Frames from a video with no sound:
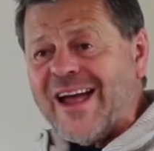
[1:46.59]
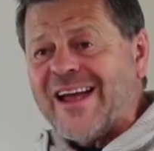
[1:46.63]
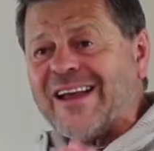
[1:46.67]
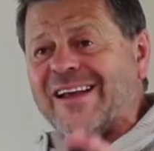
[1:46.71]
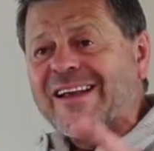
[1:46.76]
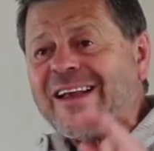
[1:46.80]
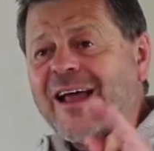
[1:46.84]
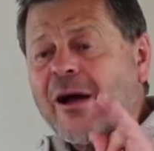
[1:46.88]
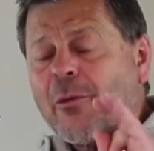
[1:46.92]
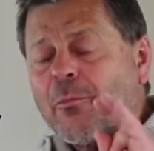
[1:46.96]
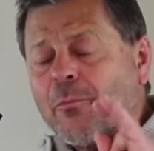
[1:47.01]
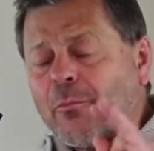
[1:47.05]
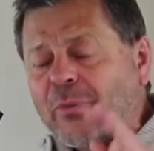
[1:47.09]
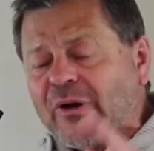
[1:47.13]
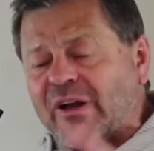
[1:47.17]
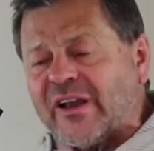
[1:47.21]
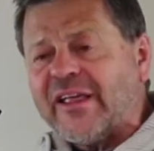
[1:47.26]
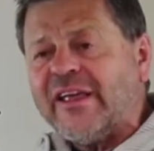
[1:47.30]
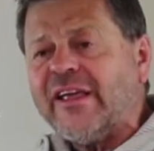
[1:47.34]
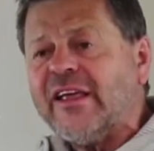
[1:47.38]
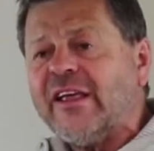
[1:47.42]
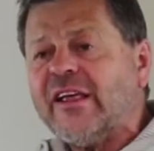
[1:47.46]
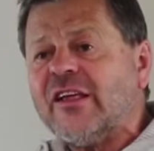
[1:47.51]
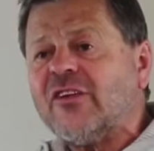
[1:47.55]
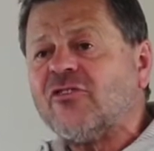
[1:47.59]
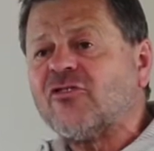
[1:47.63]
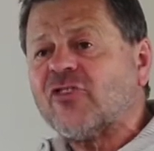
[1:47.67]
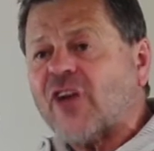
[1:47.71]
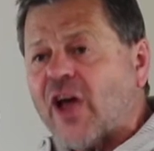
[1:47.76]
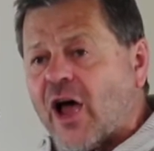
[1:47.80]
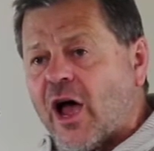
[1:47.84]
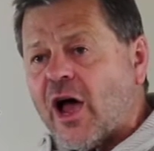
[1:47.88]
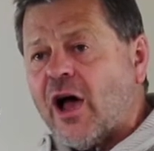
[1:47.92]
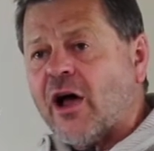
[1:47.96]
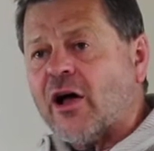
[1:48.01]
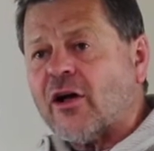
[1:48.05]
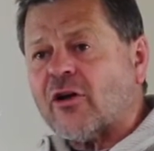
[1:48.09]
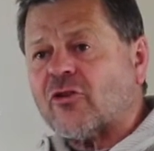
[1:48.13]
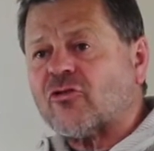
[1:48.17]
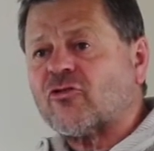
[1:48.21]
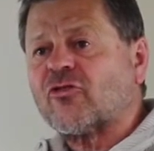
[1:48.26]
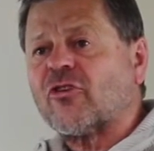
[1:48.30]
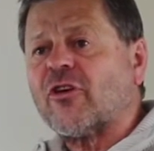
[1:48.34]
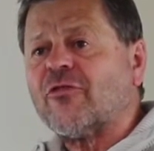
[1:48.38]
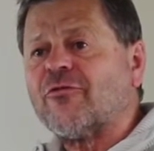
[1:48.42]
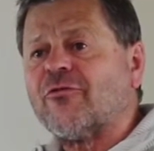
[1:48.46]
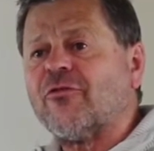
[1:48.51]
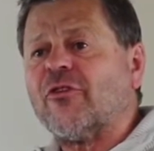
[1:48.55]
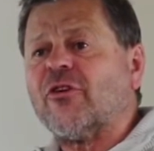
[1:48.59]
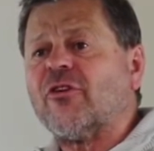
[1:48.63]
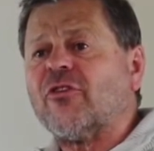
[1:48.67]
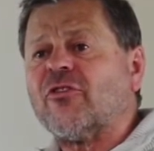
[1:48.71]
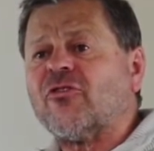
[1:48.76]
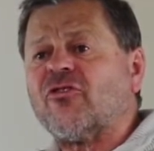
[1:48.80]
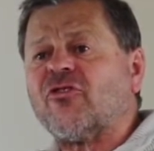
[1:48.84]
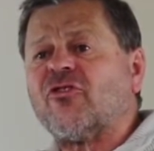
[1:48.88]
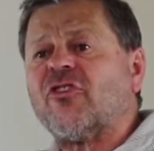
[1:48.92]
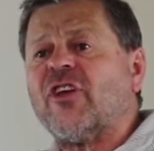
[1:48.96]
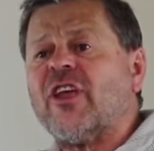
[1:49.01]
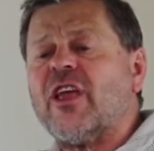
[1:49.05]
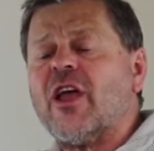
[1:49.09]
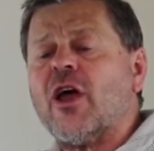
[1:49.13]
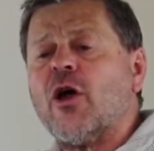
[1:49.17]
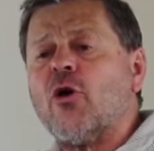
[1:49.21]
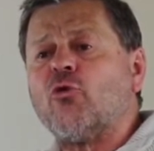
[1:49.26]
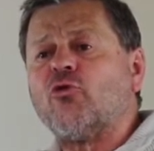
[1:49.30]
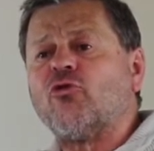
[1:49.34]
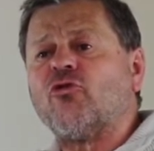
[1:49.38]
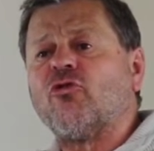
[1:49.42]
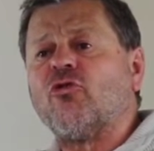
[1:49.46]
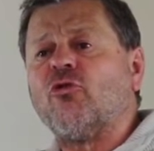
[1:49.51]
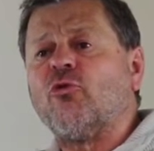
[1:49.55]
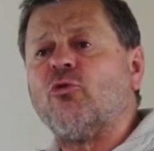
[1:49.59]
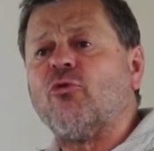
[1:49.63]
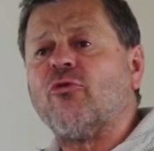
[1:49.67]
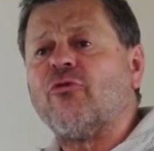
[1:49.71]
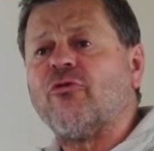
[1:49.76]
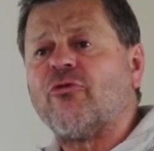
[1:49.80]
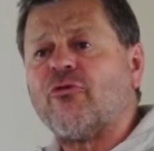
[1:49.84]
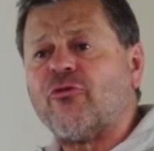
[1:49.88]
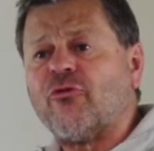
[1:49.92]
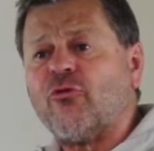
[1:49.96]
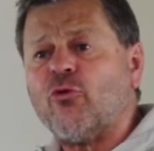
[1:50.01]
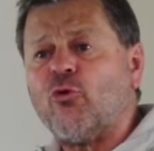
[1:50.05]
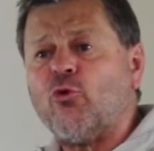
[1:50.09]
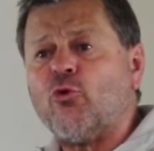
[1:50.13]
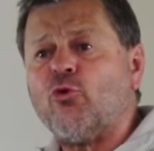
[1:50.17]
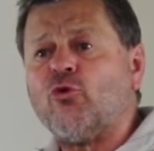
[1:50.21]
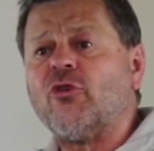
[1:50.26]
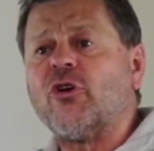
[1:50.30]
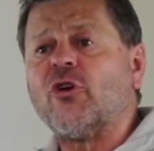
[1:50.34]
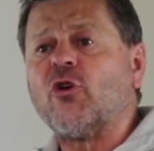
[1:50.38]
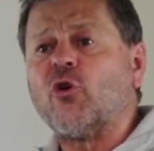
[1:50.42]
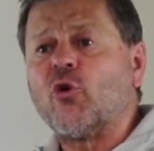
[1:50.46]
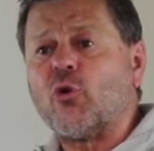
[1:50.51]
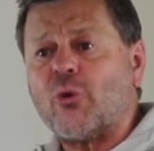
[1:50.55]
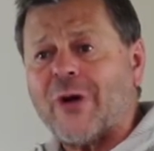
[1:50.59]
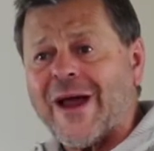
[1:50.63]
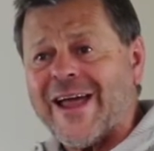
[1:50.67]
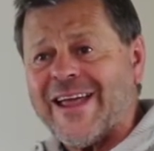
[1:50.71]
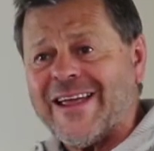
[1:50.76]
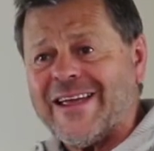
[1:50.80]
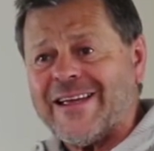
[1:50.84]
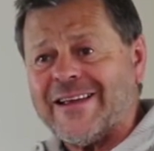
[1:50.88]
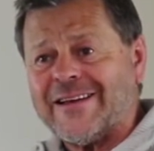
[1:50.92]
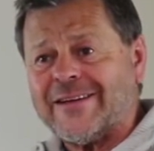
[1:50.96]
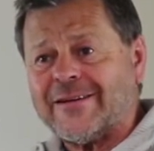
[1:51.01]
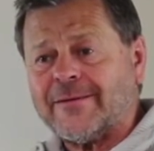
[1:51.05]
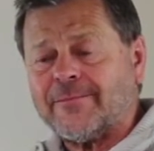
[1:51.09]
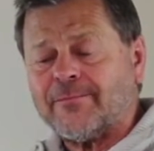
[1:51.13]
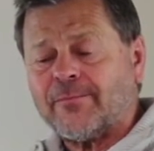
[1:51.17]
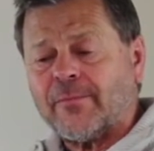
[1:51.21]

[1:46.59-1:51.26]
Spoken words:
Now please ask for CO2 food grade.